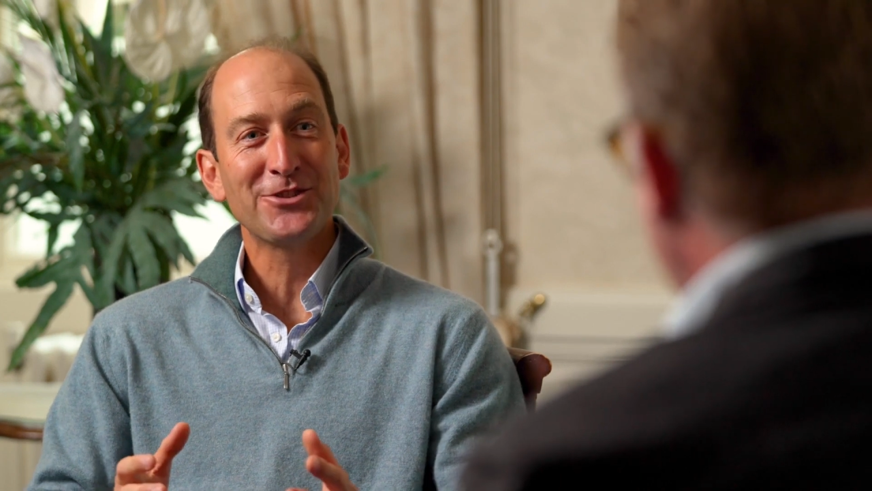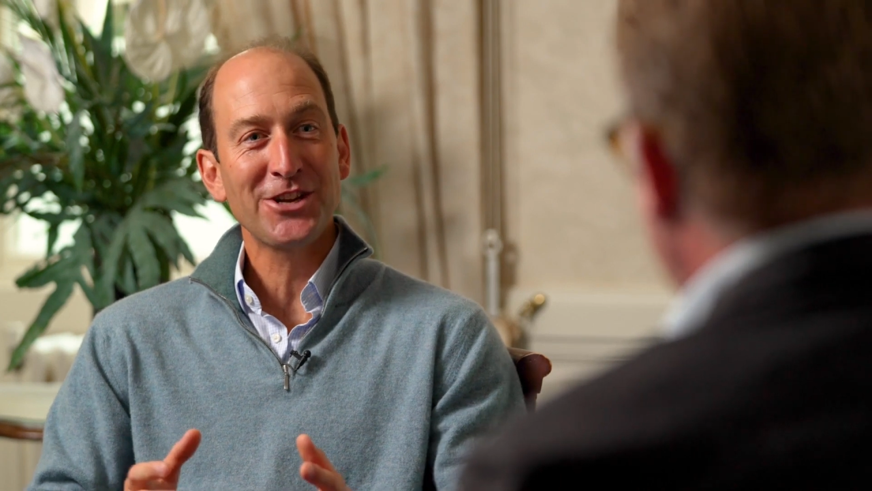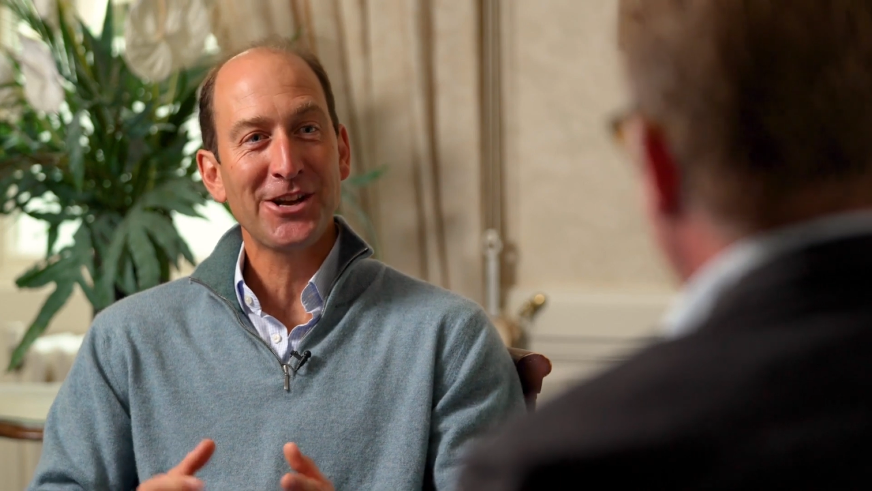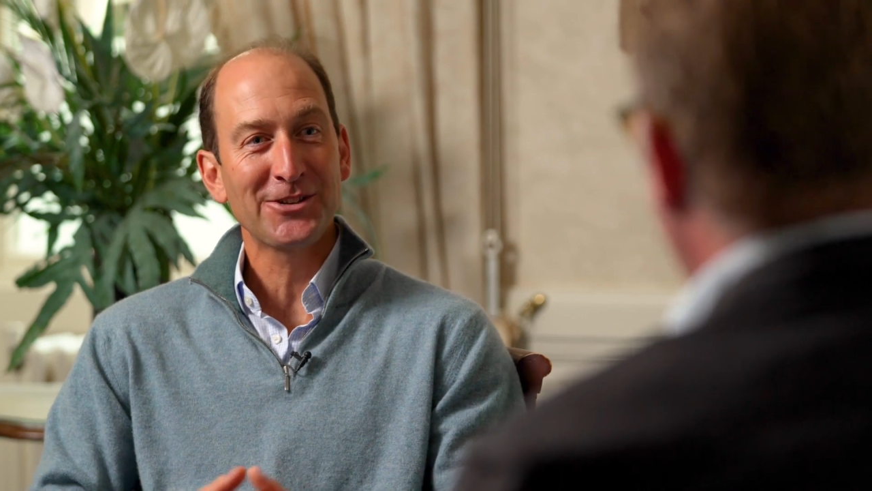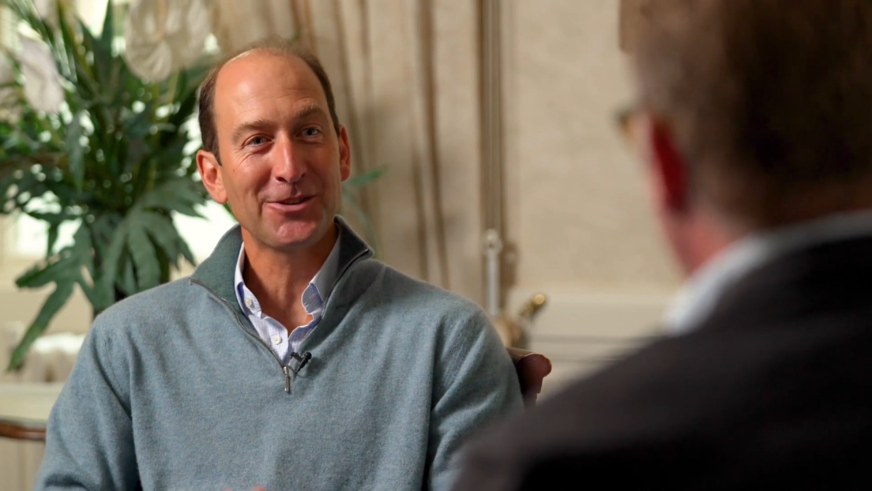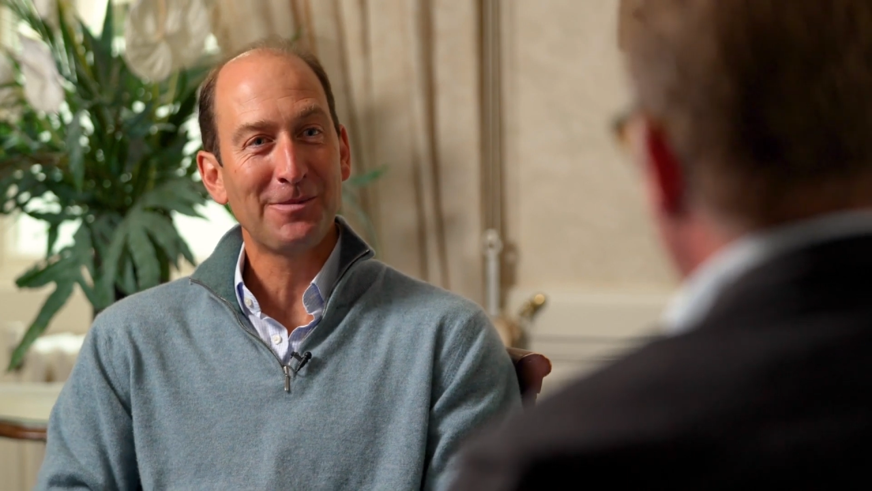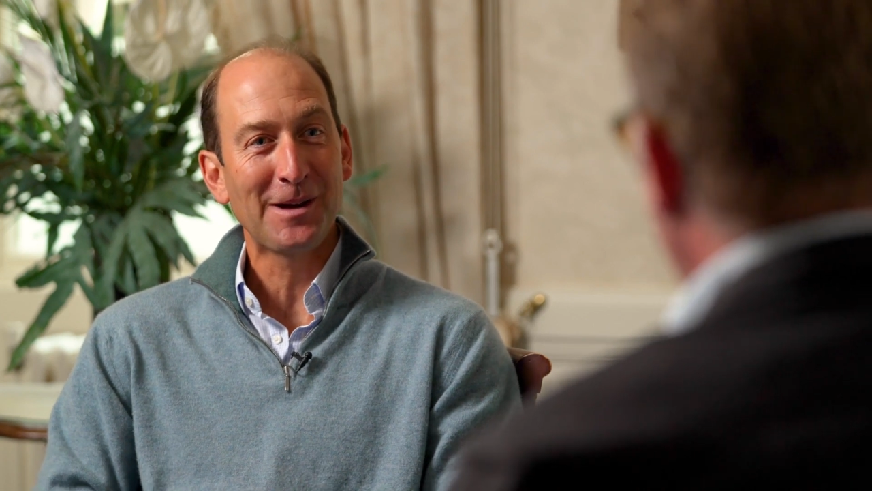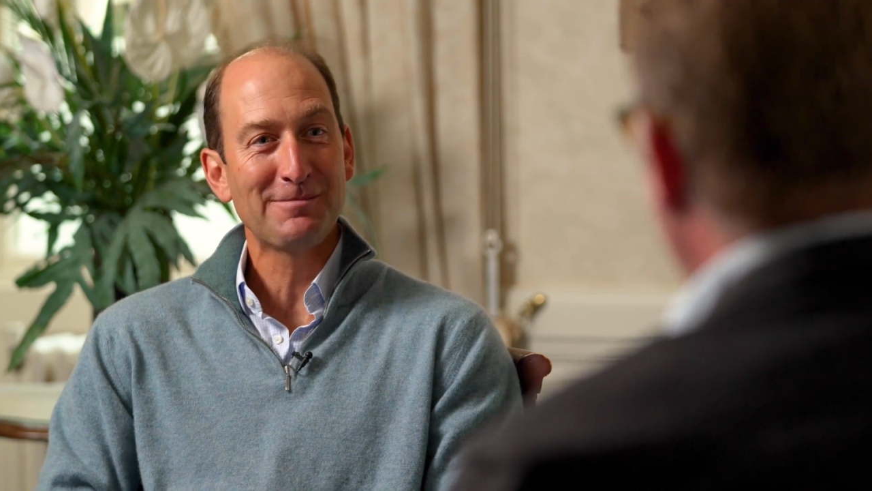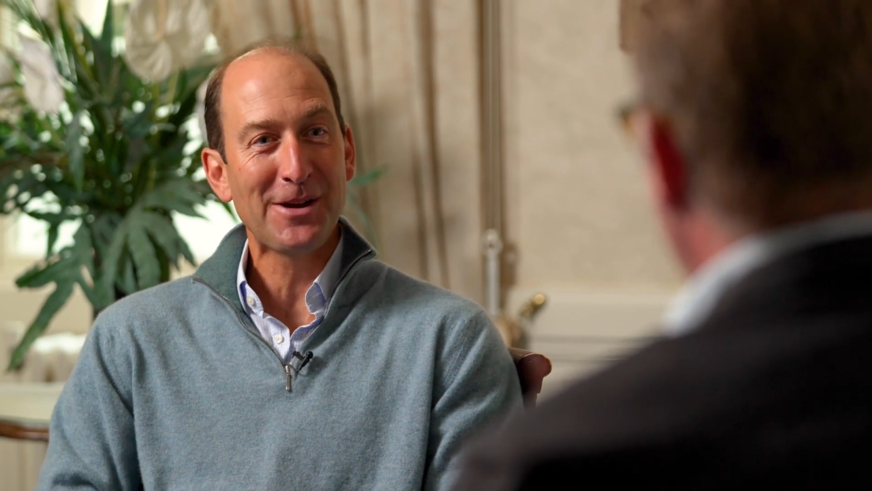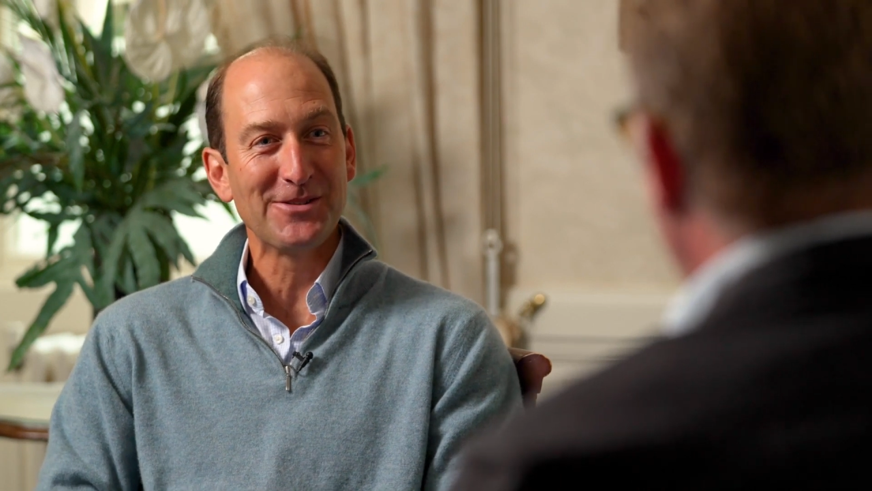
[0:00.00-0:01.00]
shirt on
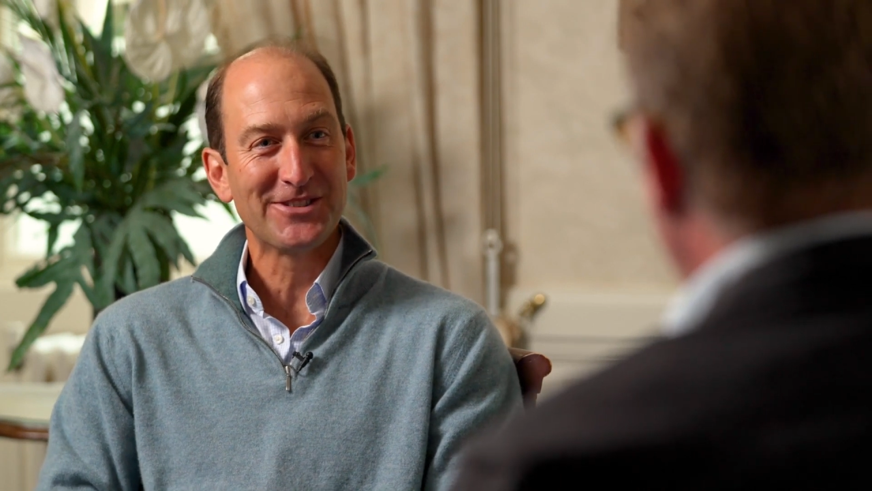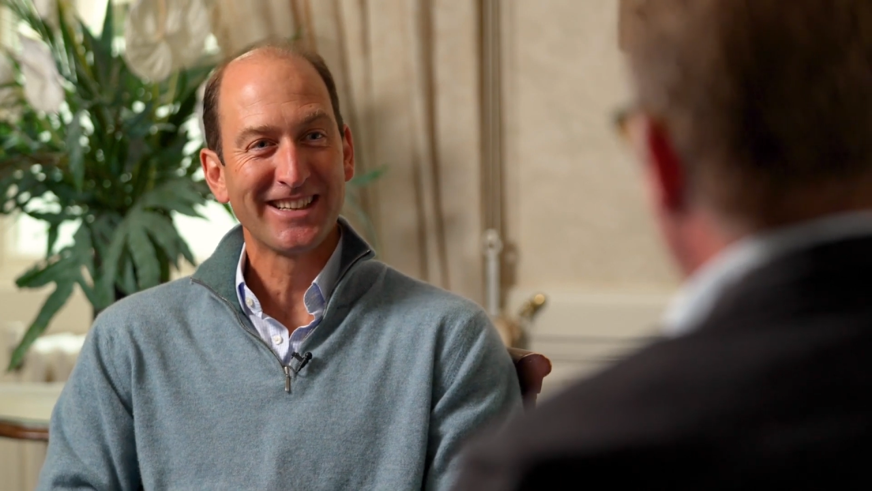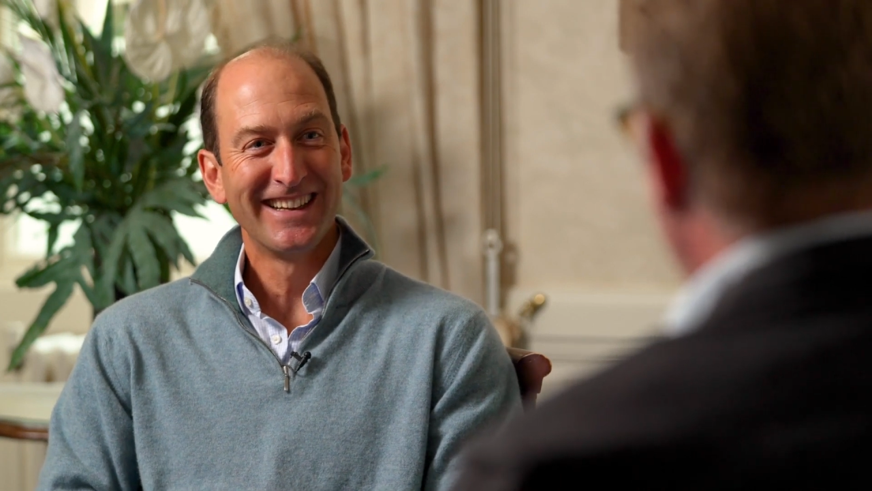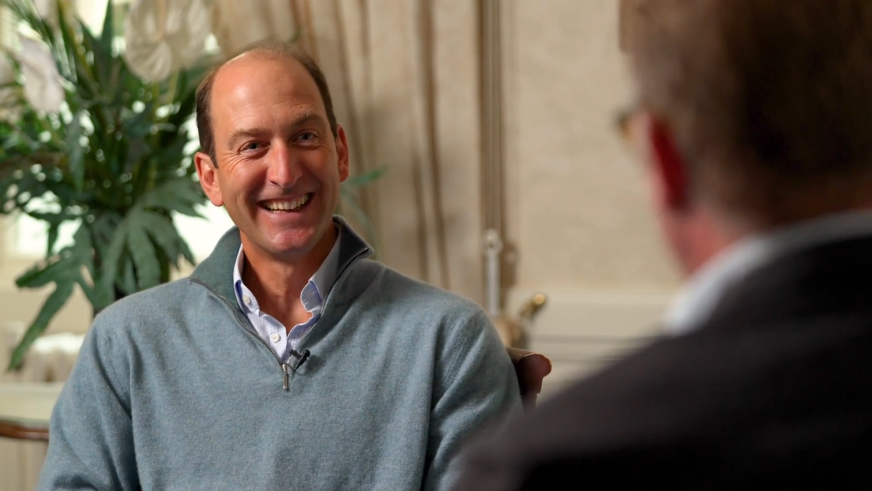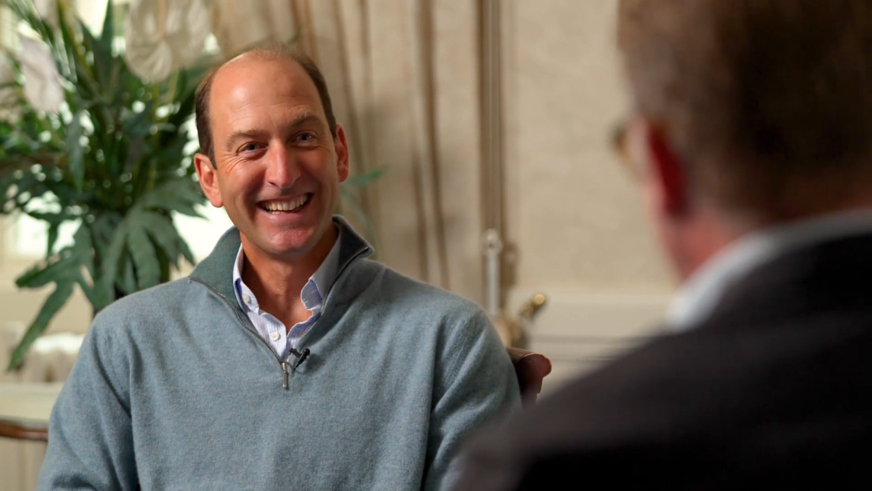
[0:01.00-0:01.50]
my boat